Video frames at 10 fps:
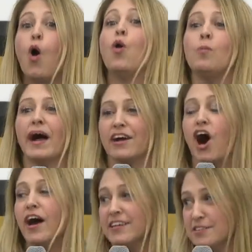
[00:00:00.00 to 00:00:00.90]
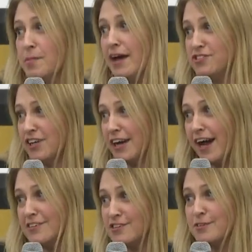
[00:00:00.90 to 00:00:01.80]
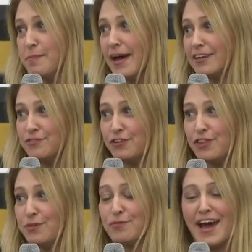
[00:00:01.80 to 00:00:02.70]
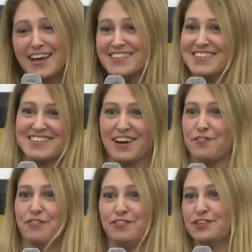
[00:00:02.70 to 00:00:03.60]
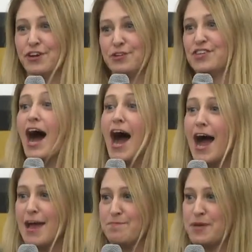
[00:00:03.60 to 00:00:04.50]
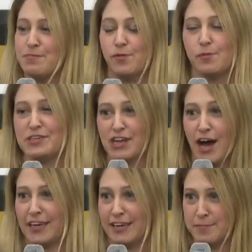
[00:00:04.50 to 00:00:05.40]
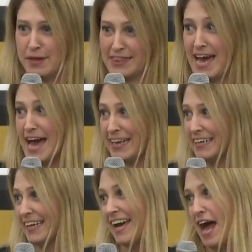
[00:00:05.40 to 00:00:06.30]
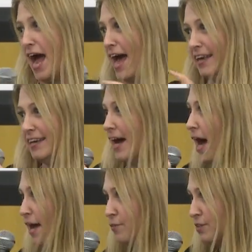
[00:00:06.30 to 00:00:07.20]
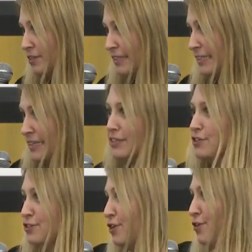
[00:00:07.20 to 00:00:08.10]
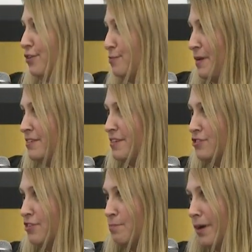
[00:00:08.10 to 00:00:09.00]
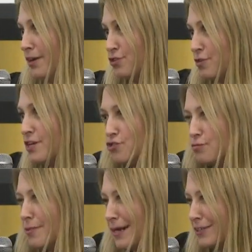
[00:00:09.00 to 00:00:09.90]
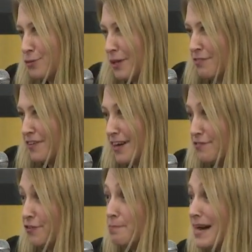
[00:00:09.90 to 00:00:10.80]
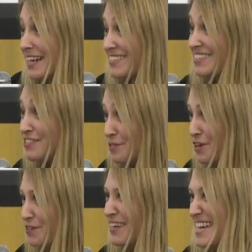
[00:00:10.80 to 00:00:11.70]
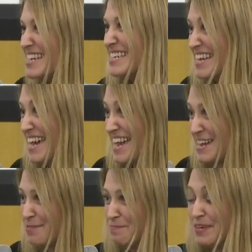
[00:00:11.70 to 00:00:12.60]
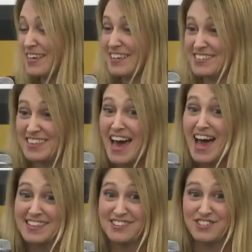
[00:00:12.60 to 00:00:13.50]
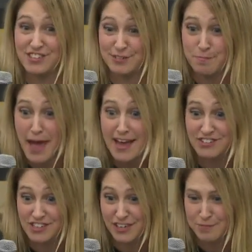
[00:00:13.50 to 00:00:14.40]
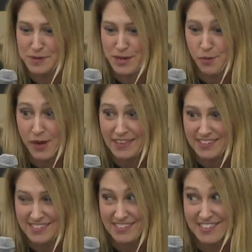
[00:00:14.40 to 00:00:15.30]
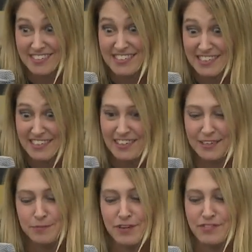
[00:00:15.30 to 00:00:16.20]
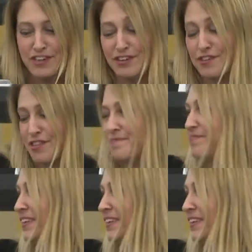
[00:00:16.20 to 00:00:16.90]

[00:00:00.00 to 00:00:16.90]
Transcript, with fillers: Oh my God, it's magic. I suspect for the rest of you know time, people will be talking about that. And I would kill to go to the space station, but I'll trade you Mach 25 for Mach 0 any day because that's just magic, being weightless and still above the Earth.